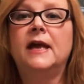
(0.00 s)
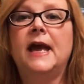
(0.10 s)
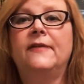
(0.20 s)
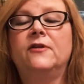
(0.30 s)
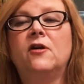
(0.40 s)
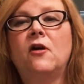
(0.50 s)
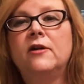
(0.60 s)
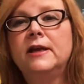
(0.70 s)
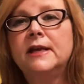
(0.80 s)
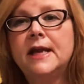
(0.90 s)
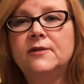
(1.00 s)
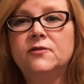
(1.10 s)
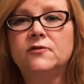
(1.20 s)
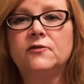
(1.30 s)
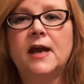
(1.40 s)
And the guardian
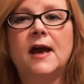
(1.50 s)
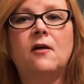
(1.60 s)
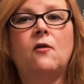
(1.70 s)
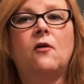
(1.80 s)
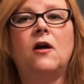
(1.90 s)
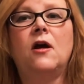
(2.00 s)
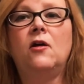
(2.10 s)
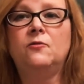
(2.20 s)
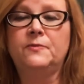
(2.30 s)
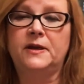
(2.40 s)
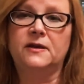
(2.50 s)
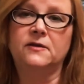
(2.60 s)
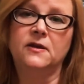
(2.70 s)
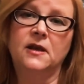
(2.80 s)
angels now are helping